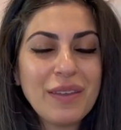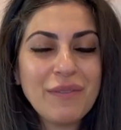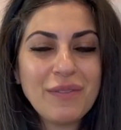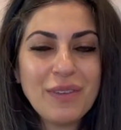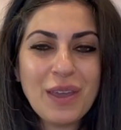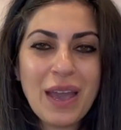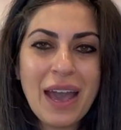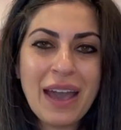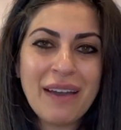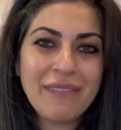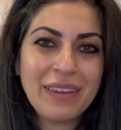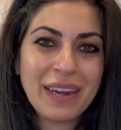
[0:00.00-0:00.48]

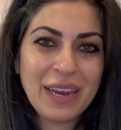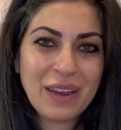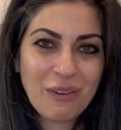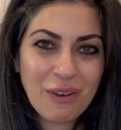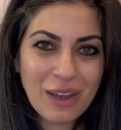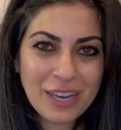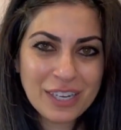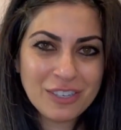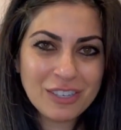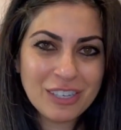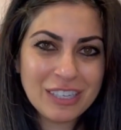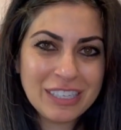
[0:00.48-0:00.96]
If you have any
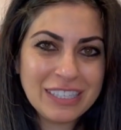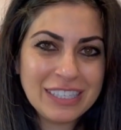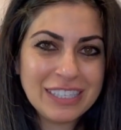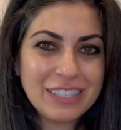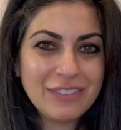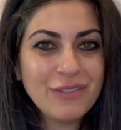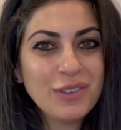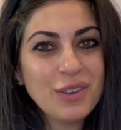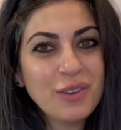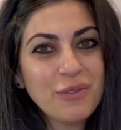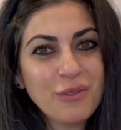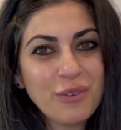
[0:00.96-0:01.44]

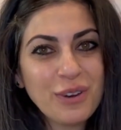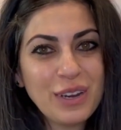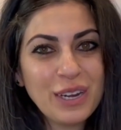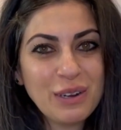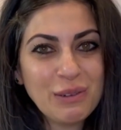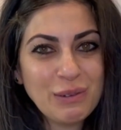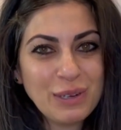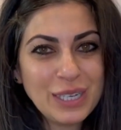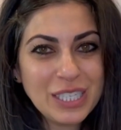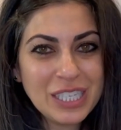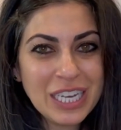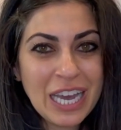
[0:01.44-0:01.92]
questions, feel free
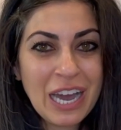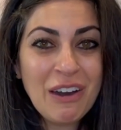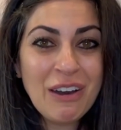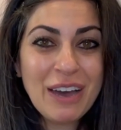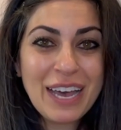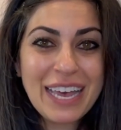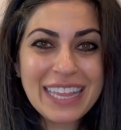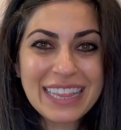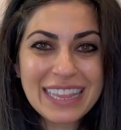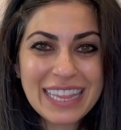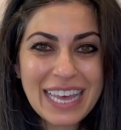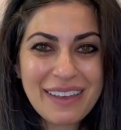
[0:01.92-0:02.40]
to reach
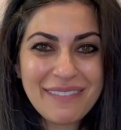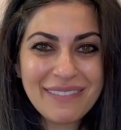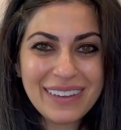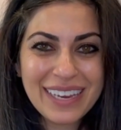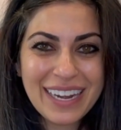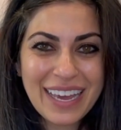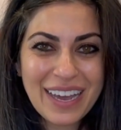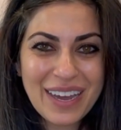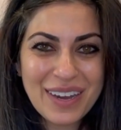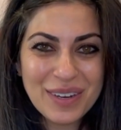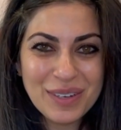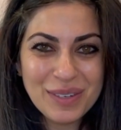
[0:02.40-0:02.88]
out and let me
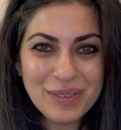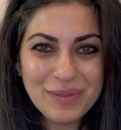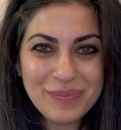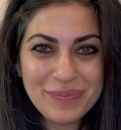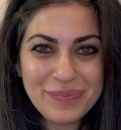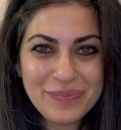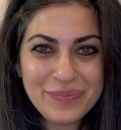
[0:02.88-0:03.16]
know.